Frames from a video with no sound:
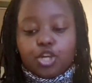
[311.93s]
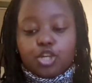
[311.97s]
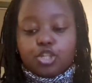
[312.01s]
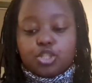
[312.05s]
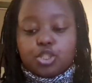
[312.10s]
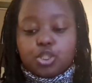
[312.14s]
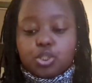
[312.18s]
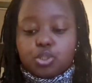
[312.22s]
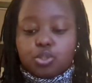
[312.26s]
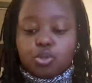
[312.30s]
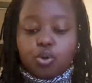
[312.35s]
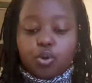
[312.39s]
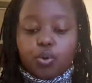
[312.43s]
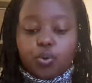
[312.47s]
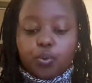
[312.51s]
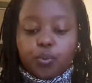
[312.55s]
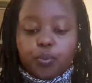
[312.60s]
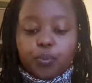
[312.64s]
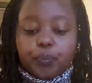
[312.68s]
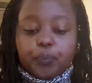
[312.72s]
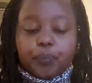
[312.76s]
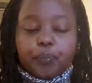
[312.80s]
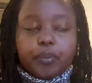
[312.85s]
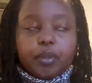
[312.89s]

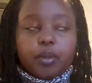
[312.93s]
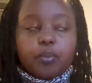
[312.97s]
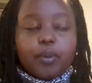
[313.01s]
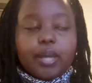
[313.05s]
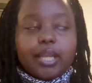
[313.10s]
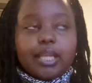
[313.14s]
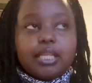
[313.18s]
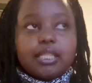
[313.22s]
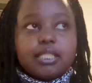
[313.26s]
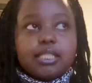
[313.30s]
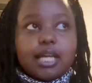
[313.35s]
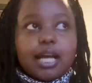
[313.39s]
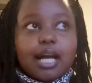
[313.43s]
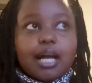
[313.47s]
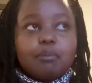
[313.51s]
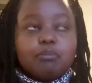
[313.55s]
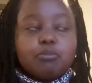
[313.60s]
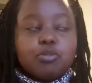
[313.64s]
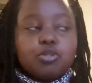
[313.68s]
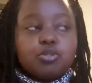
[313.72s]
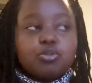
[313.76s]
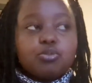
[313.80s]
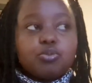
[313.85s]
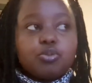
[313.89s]
So when it
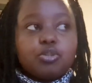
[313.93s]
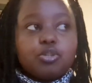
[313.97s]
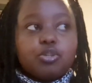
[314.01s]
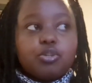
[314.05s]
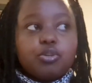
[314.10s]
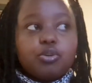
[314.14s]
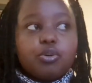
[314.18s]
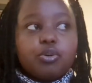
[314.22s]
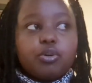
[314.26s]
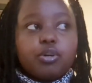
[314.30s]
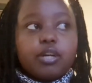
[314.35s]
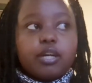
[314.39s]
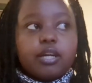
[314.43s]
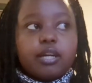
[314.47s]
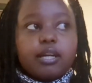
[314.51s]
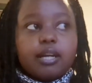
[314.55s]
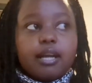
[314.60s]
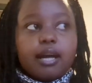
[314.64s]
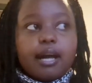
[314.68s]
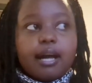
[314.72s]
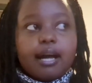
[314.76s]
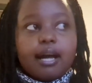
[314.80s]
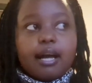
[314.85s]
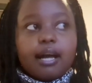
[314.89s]
comes to
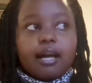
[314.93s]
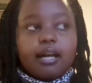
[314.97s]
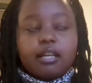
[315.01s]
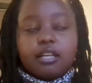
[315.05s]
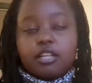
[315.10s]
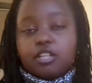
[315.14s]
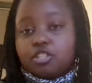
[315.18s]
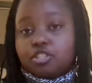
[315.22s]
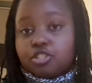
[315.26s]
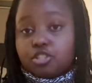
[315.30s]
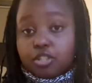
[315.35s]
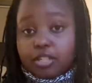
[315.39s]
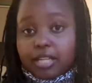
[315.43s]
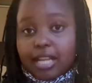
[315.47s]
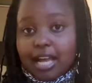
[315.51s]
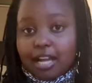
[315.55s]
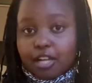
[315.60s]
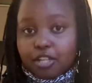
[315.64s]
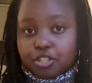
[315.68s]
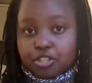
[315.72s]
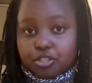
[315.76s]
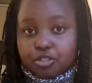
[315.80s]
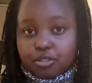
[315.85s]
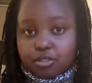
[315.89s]
your
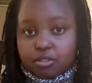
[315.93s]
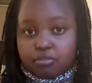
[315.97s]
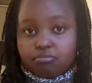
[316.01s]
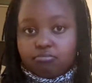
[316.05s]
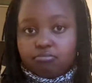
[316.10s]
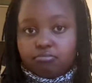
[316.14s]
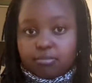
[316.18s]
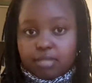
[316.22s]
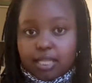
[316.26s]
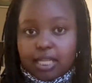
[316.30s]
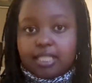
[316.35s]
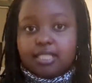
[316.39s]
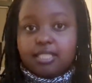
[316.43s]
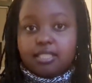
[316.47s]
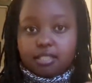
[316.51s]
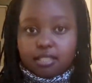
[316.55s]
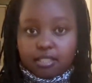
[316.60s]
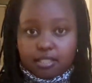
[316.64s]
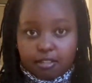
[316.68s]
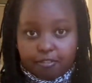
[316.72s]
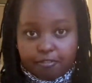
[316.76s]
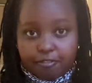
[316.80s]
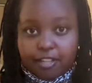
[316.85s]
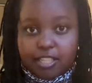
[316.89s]
introduction, that is
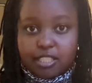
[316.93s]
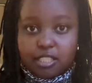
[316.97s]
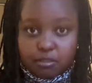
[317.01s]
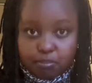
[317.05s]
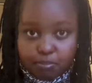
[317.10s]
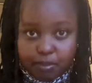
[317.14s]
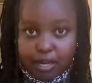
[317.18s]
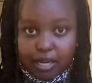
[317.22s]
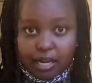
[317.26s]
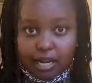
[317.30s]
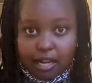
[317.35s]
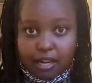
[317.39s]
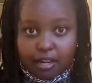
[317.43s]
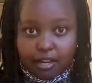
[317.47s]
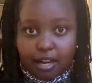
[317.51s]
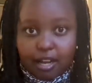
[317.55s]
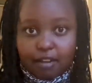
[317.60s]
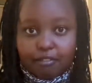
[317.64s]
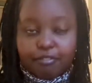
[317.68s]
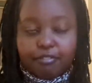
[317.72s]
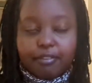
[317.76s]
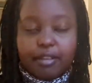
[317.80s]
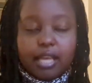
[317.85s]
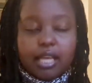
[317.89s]
the first
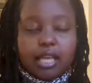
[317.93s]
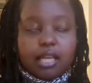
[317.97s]
paragraph,